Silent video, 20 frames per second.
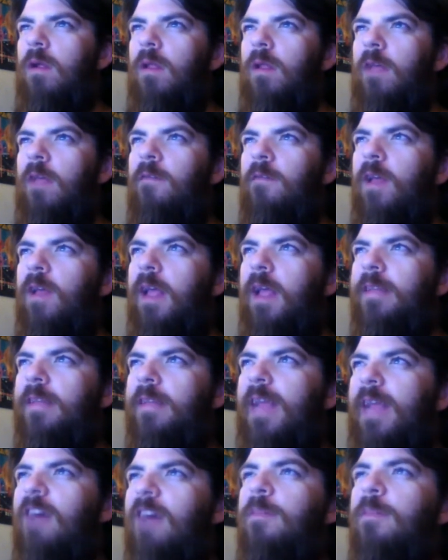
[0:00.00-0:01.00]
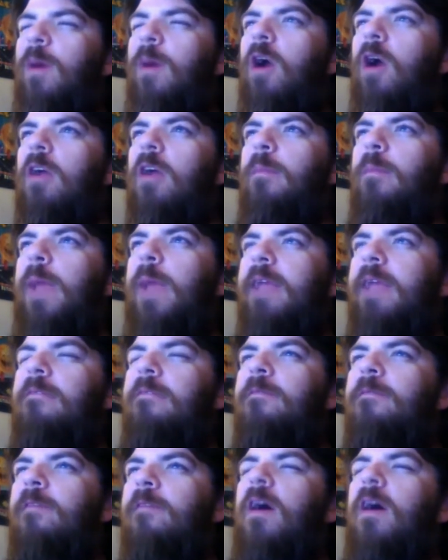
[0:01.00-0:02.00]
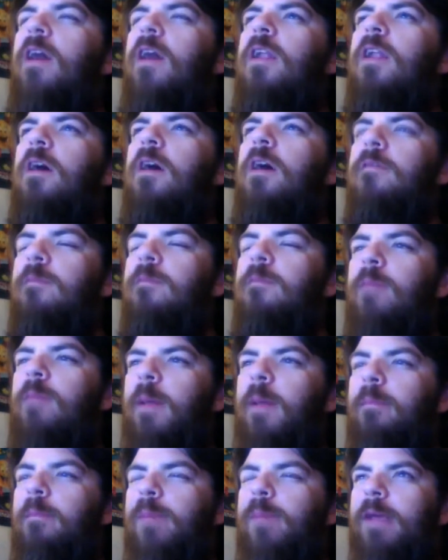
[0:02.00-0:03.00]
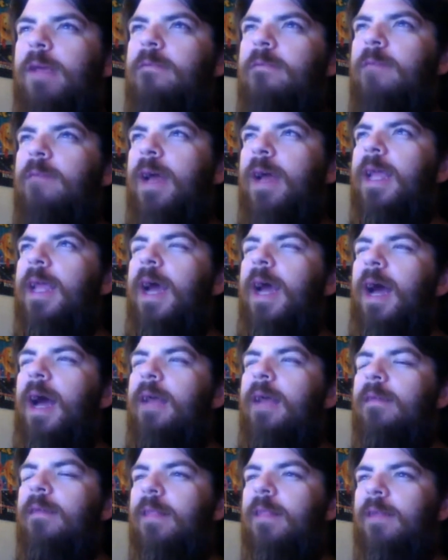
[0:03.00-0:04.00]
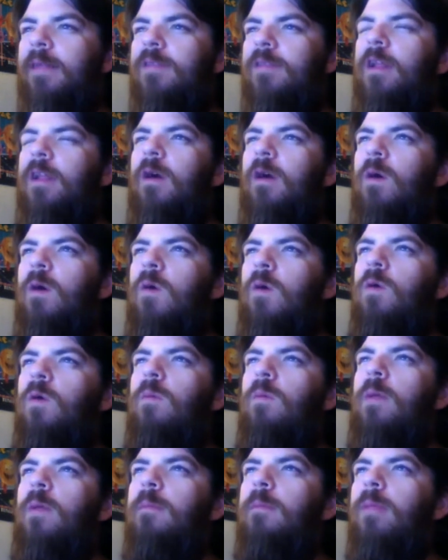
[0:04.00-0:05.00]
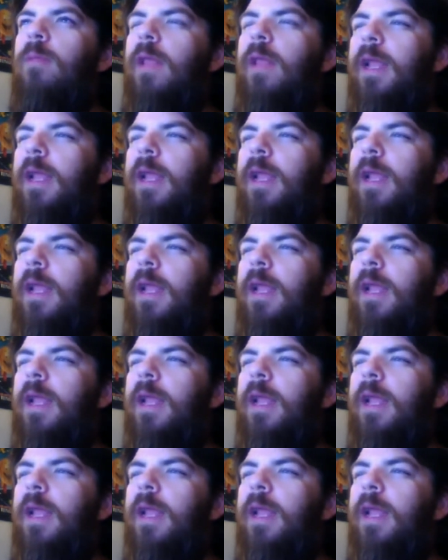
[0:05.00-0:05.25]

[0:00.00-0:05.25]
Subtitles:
like South Park made fun of like big fat guys that lived at home and played.